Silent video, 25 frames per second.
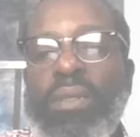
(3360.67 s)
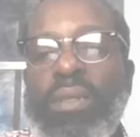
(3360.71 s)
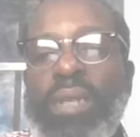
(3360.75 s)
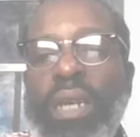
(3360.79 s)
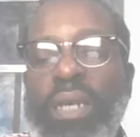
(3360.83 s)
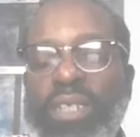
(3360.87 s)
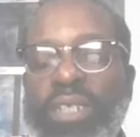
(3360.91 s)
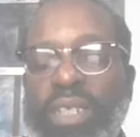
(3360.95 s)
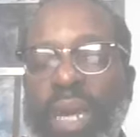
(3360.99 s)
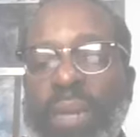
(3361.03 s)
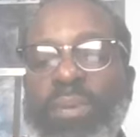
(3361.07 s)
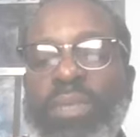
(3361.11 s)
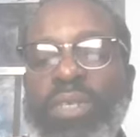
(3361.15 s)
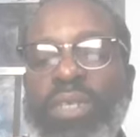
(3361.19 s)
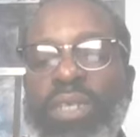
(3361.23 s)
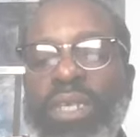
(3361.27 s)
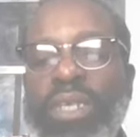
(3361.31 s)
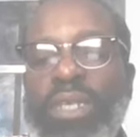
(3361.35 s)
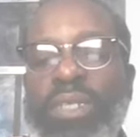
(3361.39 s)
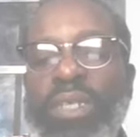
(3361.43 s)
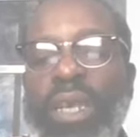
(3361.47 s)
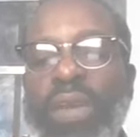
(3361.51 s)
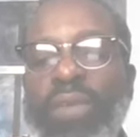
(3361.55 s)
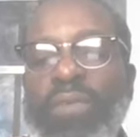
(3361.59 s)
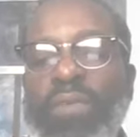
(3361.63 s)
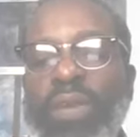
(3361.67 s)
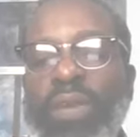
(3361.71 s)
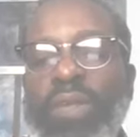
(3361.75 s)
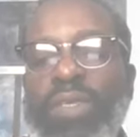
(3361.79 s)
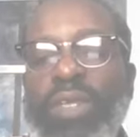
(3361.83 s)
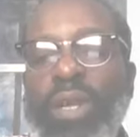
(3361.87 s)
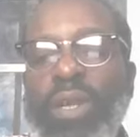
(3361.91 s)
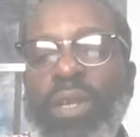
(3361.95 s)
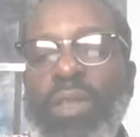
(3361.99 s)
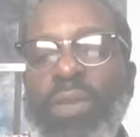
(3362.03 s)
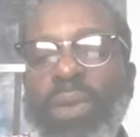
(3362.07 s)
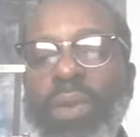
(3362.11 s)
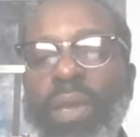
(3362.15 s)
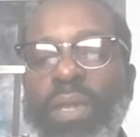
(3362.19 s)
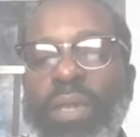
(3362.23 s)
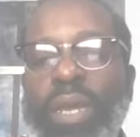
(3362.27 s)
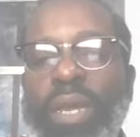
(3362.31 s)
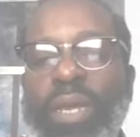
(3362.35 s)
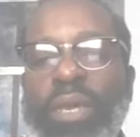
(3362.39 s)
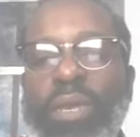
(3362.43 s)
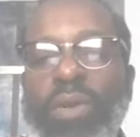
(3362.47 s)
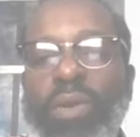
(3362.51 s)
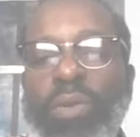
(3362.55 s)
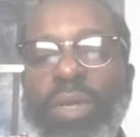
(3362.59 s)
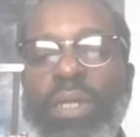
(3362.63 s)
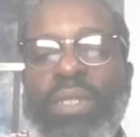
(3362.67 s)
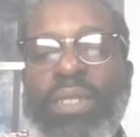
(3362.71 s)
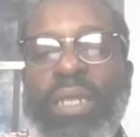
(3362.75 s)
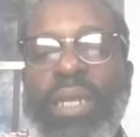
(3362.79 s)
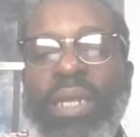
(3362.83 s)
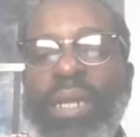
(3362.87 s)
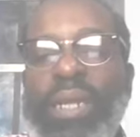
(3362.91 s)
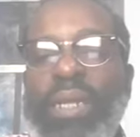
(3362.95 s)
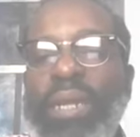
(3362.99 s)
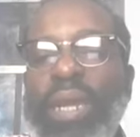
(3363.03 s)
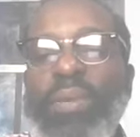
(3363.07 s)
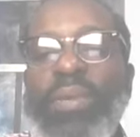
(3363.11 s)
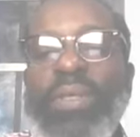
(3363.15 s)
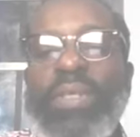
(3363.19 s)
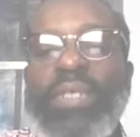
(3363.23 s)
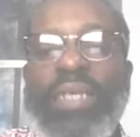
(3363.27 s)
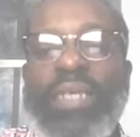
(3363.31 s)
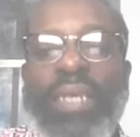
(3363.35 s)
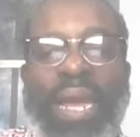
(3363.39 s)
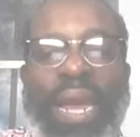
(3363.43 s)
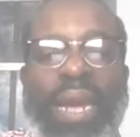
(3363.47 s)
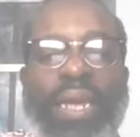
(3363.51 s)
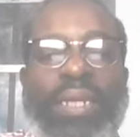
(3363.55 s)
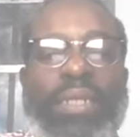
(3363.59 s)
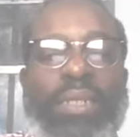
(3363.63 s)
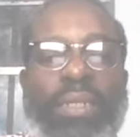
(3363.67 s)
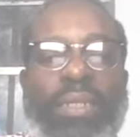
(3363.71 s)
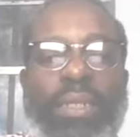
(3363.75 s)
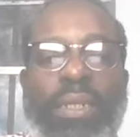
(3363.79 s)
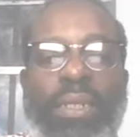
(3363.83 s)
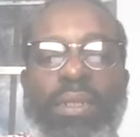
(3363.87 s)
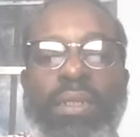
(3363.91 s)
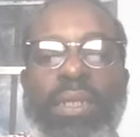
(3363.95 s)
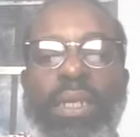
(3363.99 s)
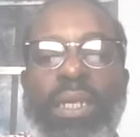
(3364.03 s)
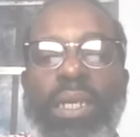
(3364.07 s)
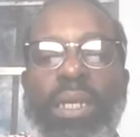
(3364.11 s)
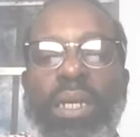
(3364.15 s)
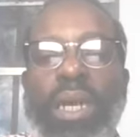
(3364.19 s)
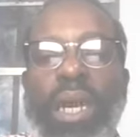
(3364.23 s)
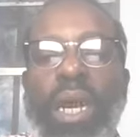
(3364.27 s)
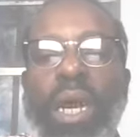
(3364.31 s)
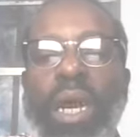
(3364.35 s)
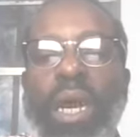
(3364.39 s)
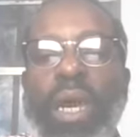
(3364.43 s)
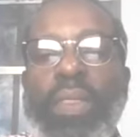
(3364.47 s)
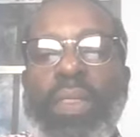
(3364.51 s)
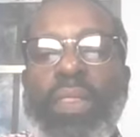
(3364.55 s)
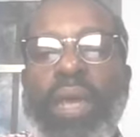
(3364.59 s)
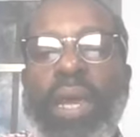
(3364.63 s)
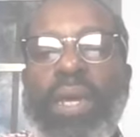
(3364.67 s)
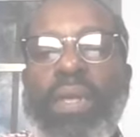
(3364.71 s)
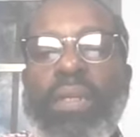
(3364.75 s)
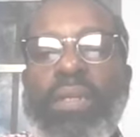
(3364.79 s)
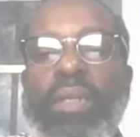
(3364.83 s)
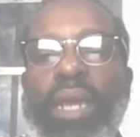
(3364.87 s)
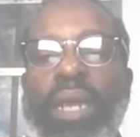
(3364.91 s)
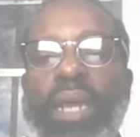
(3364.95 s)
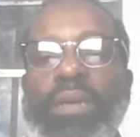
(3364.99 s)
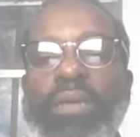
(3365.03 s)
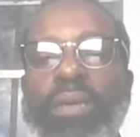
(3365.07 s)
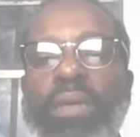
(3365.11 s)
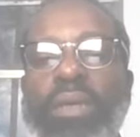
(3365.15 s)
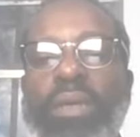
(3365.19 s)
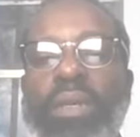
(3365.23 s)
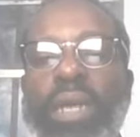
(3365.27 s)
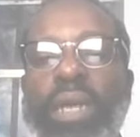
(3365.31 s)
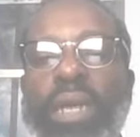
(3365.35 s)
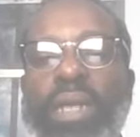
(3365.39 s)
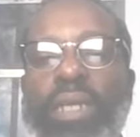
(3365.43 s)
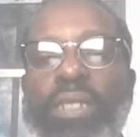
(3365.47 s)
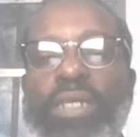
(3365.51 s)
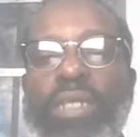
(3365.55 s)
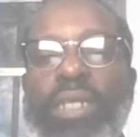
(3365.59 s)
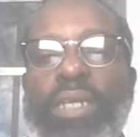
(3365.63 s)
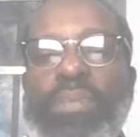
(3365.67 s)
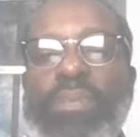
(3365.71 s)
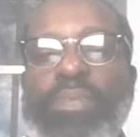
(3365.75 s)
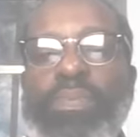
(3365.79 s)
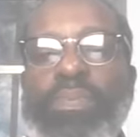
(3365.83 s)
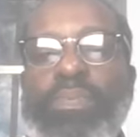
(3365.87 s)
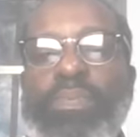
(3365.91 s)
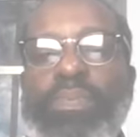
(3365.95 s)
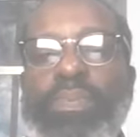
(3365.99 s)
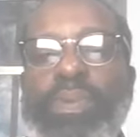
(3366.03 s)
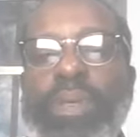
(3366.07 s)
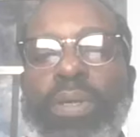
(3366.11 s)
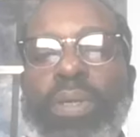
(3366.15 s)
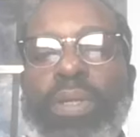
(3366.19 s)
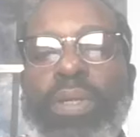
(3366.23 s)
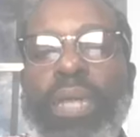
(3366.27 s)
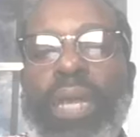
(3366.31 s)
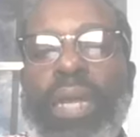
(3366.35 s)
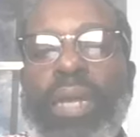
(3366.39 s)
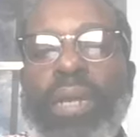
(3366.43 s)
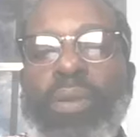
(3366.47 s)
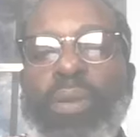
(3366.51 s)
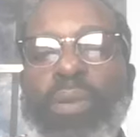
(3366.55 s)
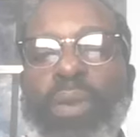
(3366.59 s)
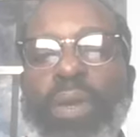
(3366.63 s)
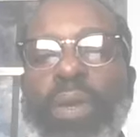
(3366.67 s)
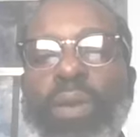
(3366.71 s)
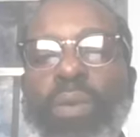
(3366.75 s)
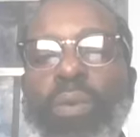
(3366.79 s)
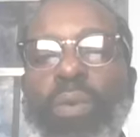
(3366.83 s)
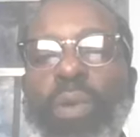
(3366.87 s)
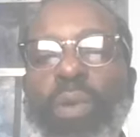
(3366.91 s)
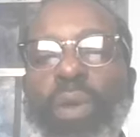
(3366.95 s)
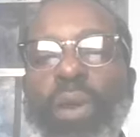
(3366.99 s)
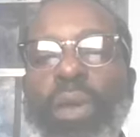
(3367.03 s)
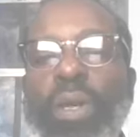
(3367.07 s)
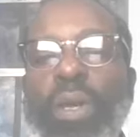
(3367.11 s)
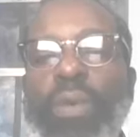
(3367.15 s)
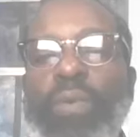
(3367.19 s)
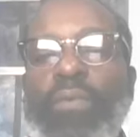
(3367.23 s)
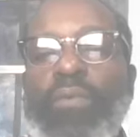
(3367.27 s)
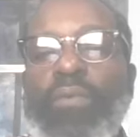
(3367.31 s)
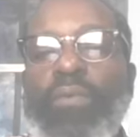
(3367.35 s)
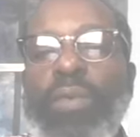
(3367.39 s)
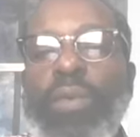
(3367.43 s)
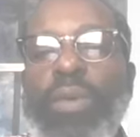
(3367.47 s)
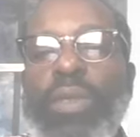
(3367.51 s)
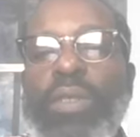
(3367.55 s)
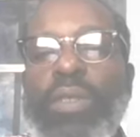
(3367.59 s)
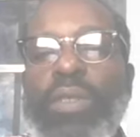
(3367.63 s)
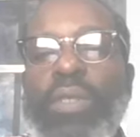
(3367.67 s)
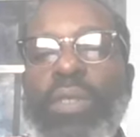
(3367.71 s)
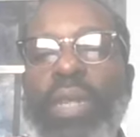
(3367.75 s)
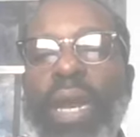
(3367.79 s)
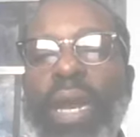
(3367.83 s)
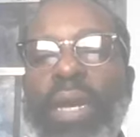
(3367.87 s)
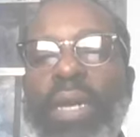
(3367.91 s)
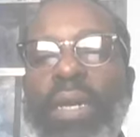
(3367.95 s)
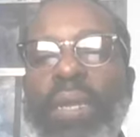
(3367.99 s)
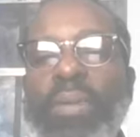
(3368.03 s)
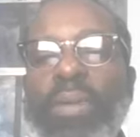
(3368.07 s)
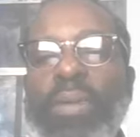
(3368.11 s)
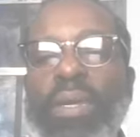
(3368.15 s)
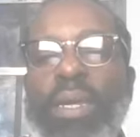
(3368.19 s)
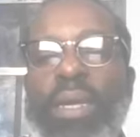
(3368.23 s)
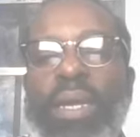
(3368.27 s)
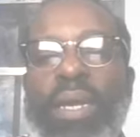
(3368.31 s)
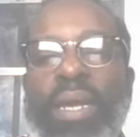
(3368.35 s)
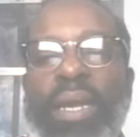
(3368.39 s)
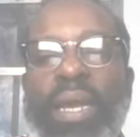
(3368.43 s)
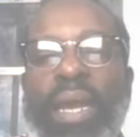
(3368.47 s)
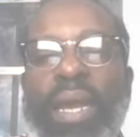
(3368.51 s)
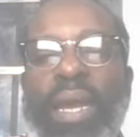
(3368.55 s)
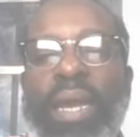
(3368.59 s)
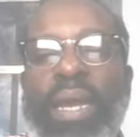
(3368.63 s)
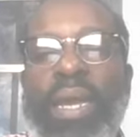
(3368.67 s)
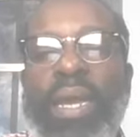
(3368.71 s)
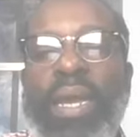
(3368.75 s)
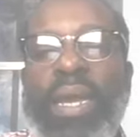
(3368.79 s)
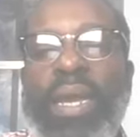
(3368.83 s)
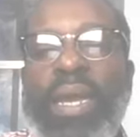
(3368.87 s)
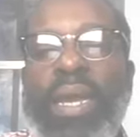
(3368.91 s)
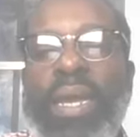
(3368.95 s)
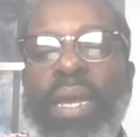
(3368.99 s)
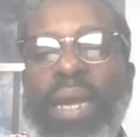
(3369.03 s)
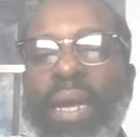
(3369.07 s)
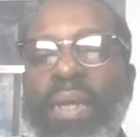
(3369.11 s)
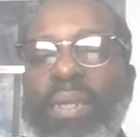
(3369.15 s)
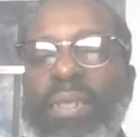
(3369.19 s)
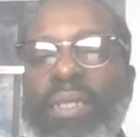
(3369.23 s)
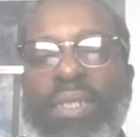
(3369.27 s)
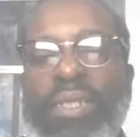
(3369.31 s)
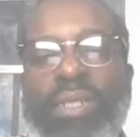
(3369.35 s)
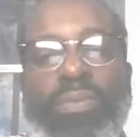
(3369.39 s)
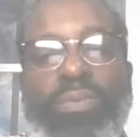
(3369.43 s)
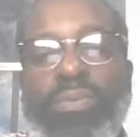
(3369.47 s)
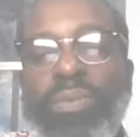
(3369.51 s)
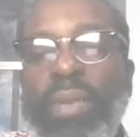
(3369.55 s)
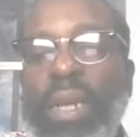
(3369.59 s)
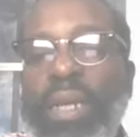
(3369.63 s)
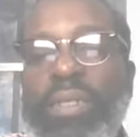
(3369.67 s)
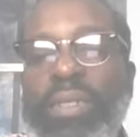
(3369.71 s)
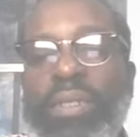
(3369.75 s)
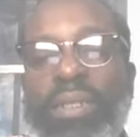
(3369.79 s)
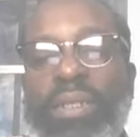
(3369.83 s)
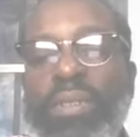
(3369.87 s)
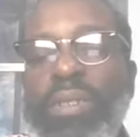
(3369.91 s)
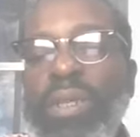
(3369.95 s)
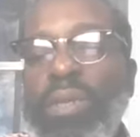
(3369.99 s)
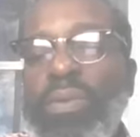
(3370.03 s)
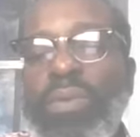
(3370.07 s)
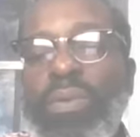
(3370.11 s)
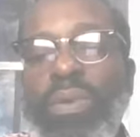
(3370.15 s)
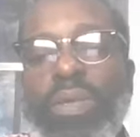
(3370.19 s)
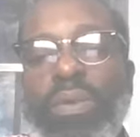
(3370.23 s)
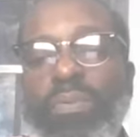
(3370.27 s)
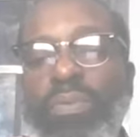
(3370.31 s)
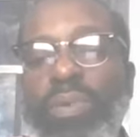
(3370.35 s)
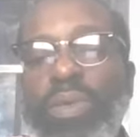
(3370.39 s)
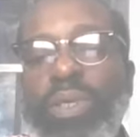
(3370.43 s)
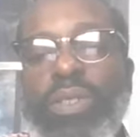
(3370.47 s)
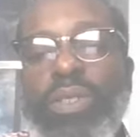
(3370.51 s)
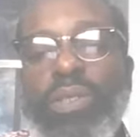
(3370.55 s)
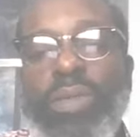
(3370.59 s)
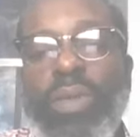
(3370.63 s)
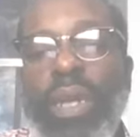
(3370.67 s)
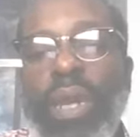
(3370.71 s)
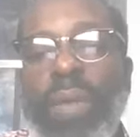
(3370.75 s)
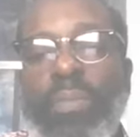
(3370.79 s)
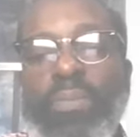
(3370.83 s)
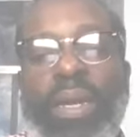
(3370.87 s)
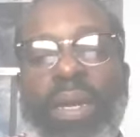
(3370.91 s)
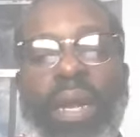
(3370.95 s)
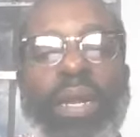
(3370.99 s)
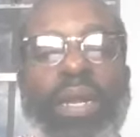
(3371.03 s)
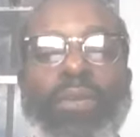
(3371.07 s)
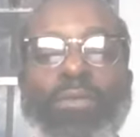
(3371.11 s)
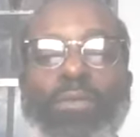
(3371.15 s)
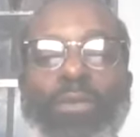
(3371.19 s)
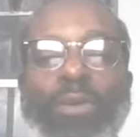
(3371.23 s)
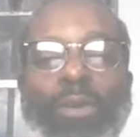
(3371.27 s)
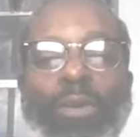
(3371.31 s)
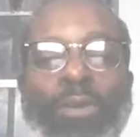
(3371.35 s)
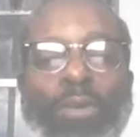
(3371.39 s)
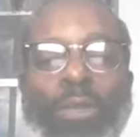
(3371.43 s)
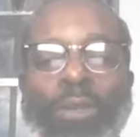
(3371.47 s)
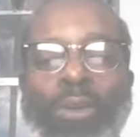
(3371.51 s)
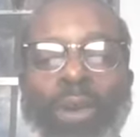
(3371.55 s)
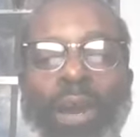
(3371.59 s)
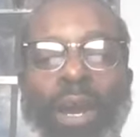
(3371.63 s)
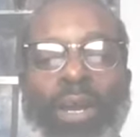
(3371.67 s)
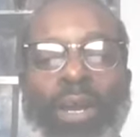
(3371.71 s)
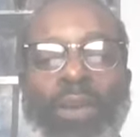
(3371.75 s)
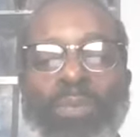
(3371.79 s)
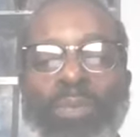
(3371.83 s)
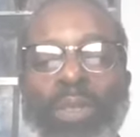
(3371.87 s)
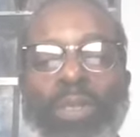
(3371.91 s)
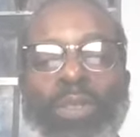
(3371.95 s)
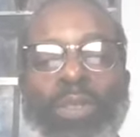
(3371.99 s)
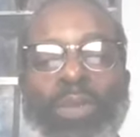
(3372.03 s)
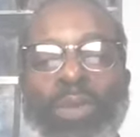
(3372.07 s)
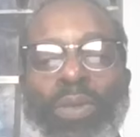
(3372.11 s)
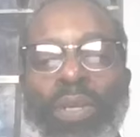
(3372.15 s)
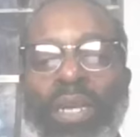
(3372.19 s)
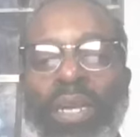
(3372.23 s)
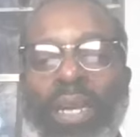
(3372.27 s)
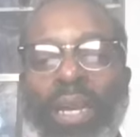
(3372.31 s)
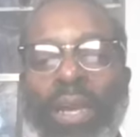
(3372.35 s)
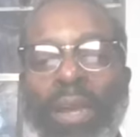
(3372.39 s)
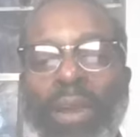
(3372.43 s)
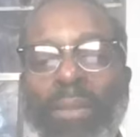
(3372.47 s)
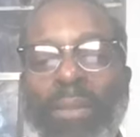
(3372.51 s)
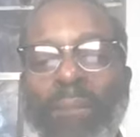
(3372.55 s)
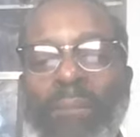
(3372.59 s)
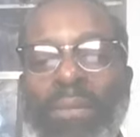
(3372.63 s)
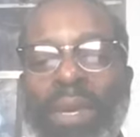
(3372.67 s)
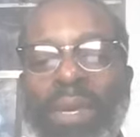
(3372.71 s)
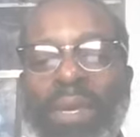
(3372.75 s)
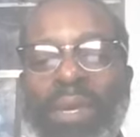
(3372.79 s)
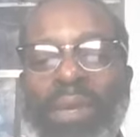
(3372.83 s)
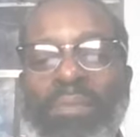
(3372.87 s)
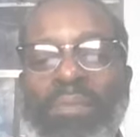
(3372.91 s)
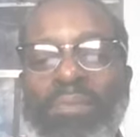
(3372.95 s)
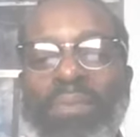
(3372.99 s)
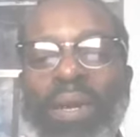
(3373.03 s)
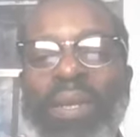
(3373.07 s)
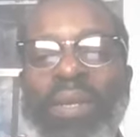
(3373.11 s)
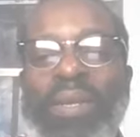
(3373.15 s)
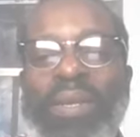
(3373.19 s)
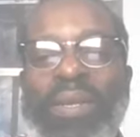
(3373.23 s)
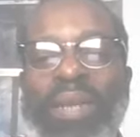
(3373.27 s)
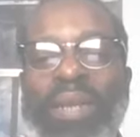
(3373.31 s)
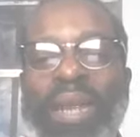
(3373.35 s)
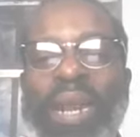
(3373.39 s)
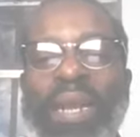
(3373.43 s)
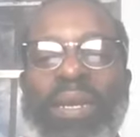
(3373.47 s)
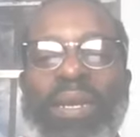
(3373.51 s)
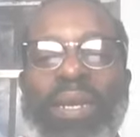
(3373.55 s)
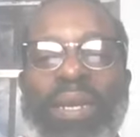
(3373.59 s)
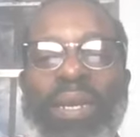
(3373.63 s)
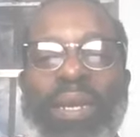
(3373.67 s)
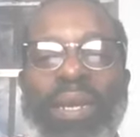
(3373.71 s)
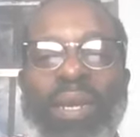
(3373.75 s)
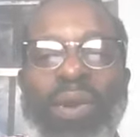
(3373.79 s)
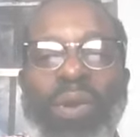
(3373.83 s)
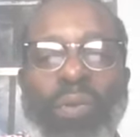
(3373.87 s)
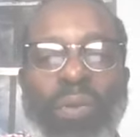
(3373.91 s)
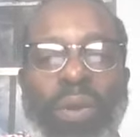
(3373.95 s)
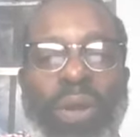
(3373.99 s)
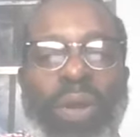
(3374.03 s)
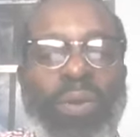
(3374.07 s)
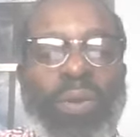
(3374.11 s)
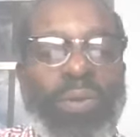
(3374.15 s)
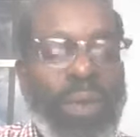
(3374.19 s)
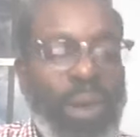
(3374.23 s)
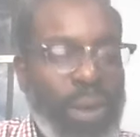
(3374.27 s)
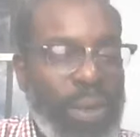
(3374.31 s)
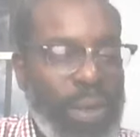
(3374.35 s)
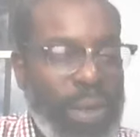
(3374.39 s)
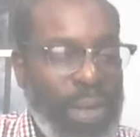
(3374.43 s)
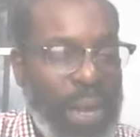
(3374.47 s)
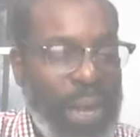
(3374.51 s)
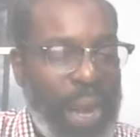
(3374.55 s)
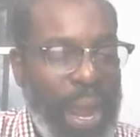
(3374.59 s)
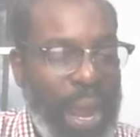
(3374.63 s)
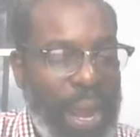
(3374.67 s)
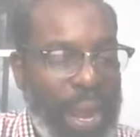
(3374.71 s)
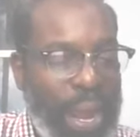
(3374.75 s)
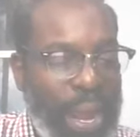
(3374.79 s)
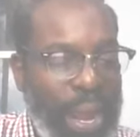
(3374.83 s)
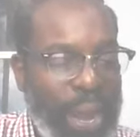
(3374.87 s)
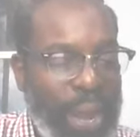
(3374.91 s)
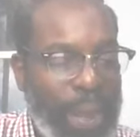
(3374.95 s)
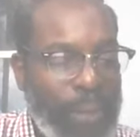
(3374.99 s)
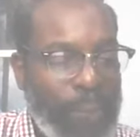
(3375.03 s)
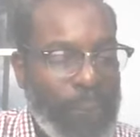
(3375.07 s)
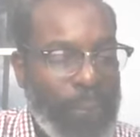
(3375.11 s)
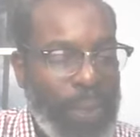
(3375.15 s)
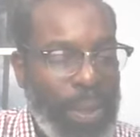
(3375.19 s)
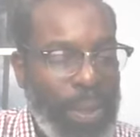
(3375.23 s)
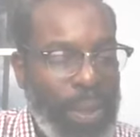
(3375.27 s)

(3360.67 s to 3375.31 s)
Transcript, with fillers: chapter 16, verse 33. And thank you, Christina. That was in Exodus uh, that, that, and she put that Greek word up for us. I am, I just, I just don't want to butcher it. I'm not even going to try to butcher it again. But that Greek word that I am,